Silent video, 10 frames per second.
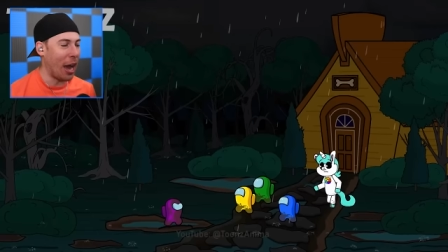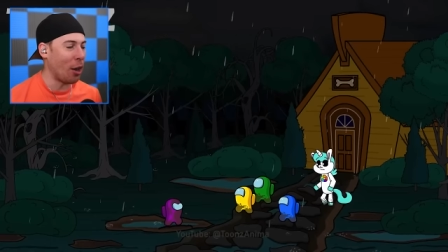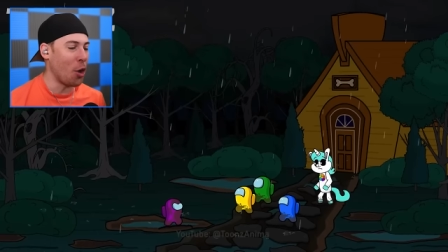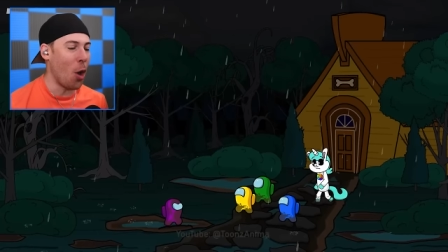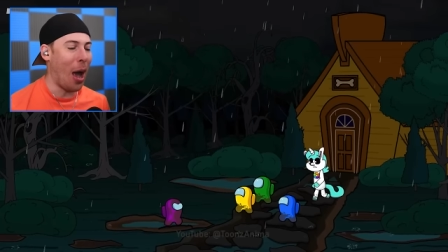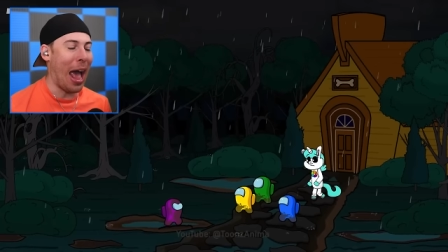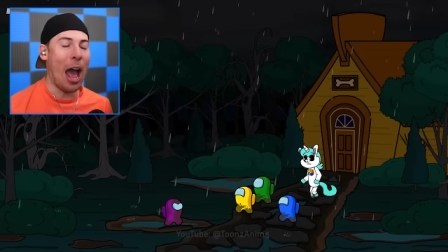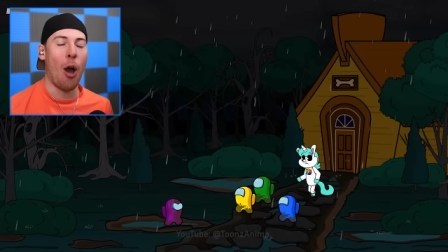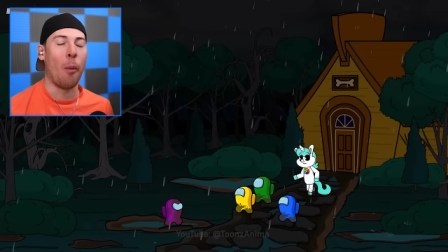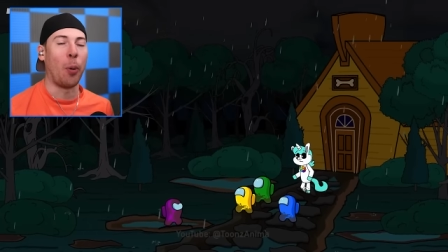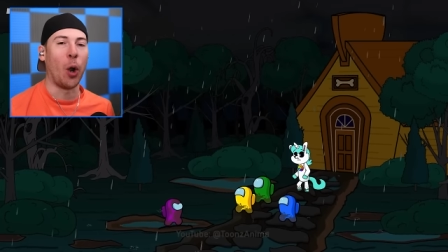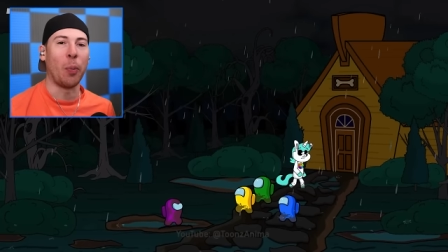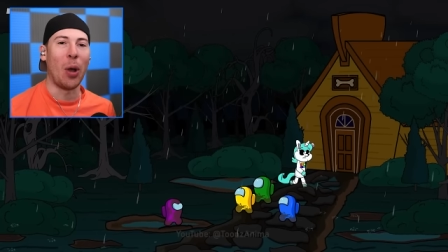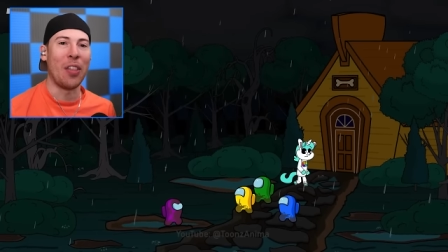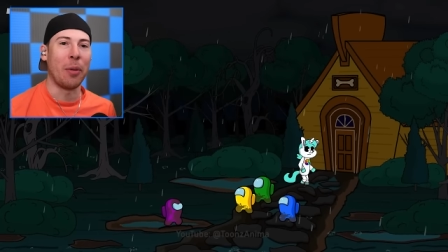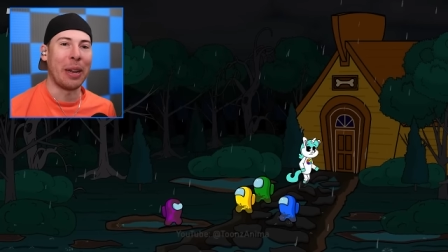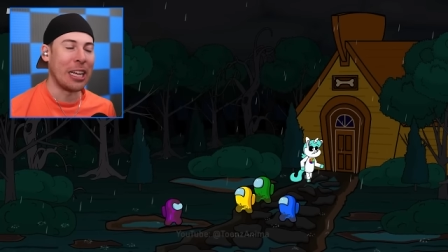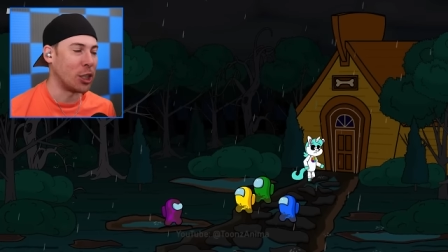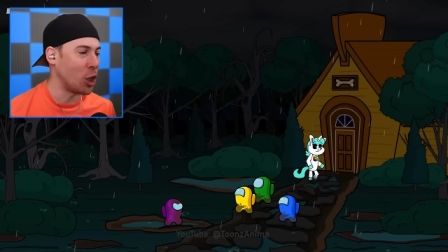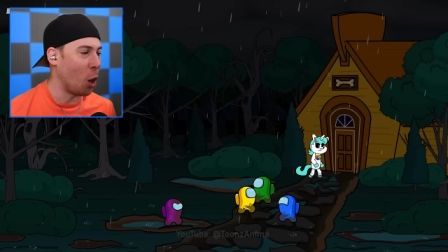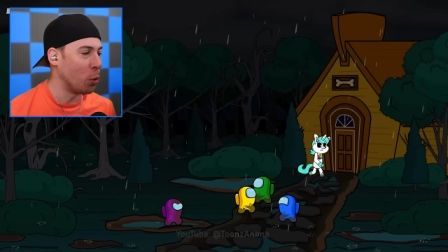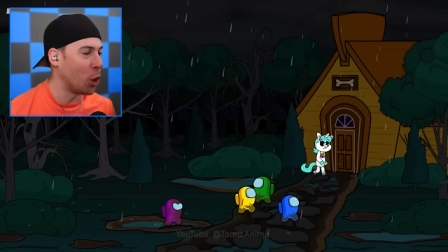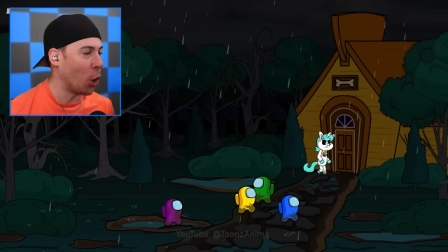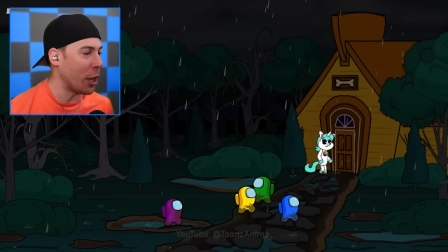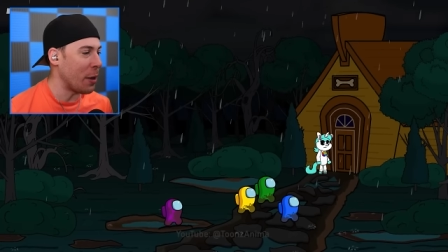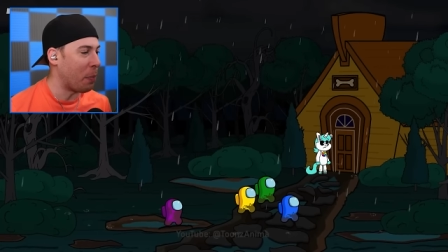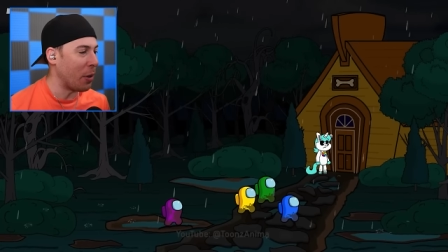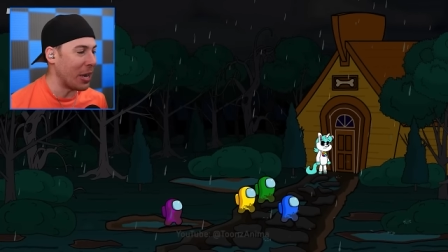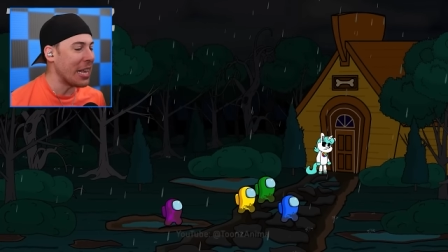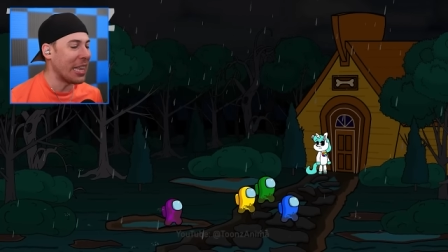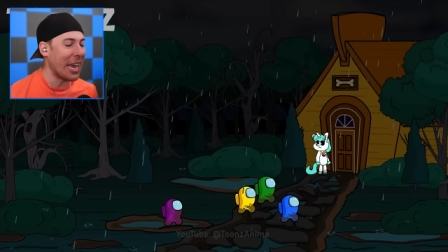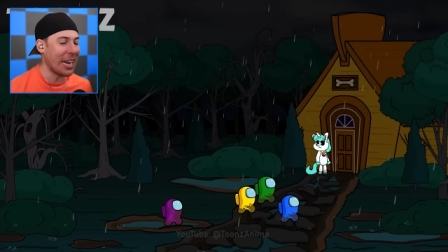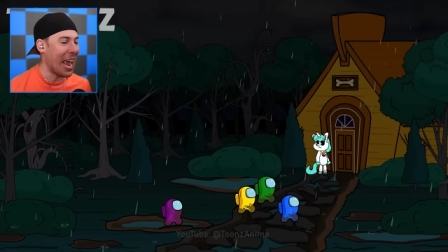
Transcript: I don't know how Purple ended up getting so dirty, but he did.